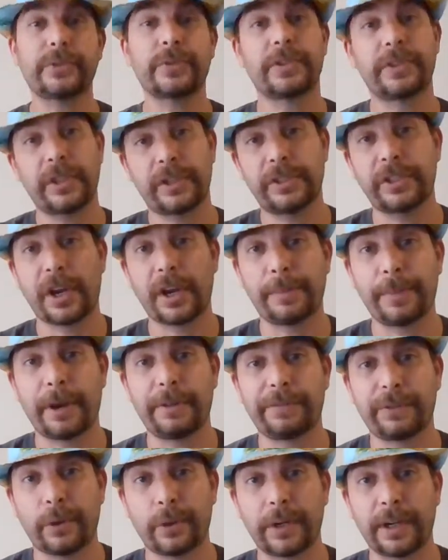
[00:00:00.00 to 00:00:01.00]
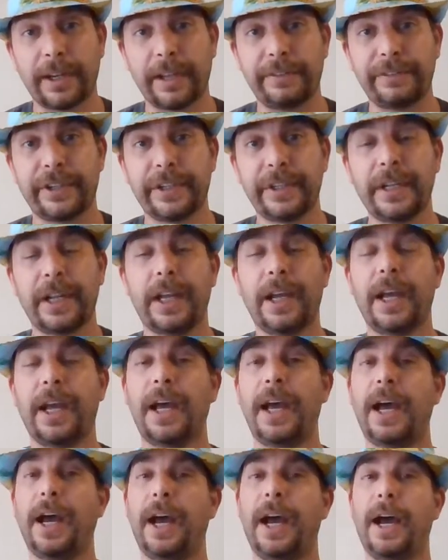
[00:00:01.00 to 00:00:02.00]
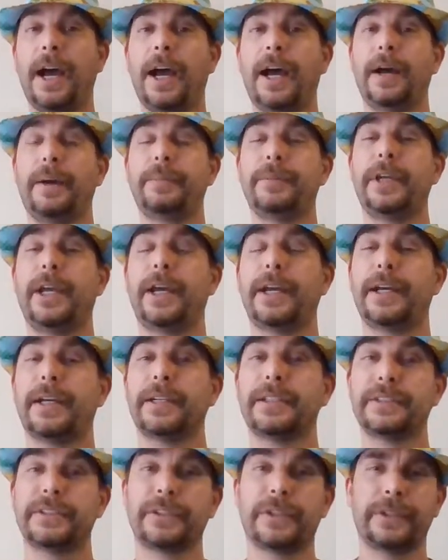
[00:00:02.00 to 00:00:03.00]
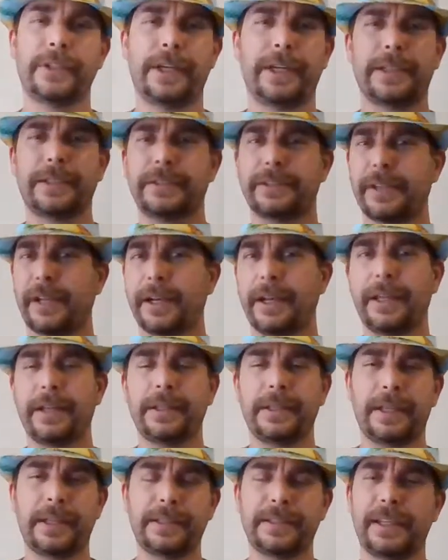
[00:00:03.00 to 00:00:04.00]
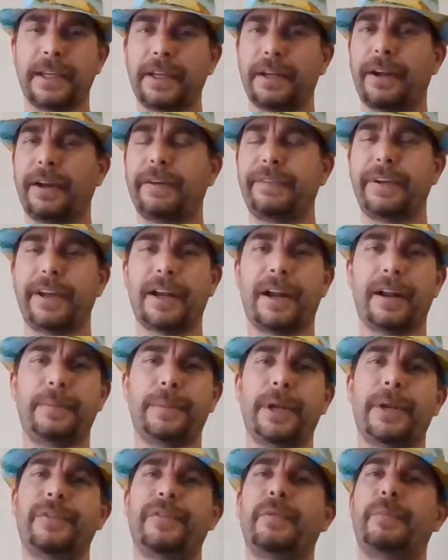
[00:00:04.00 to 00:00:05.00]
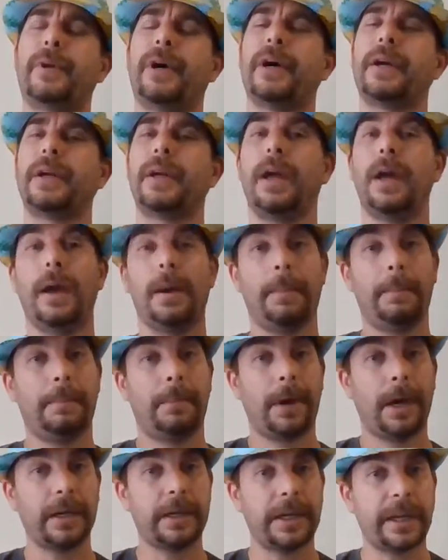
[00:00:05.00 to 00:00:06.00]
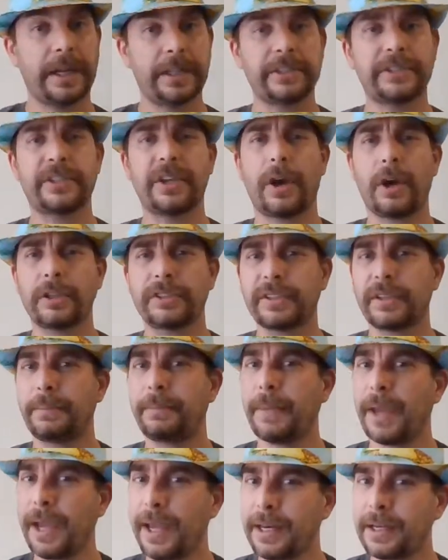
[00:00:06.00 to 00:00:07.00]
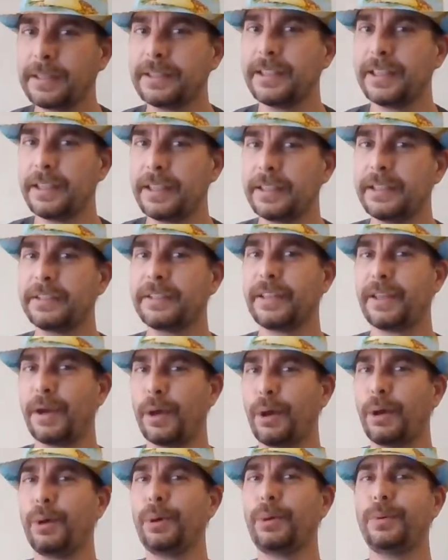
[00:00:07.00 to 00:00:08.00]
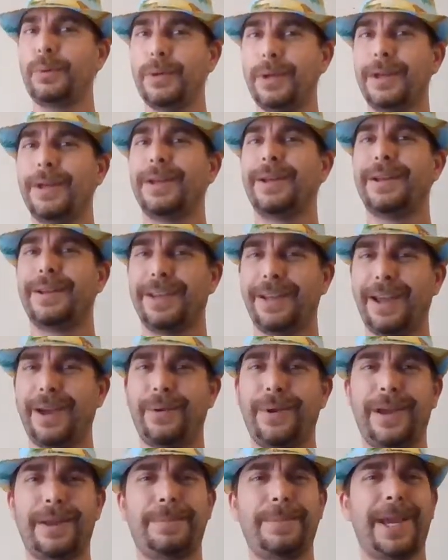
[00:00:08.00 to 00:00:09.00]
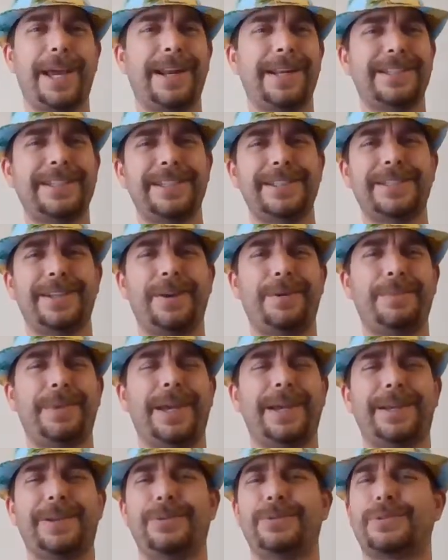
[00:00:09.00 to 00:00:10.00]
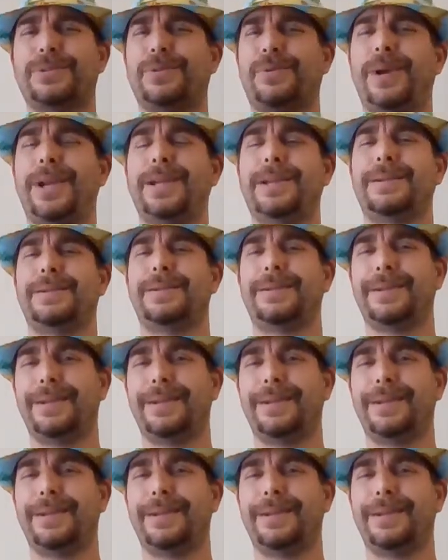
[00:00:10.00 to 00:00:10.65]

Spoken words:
We're gonna talk about Florida living. Sunday had to take it off. Had a little bit of a bug. Monday saw some manatees though. Yeah, we had manatees out back. It was great.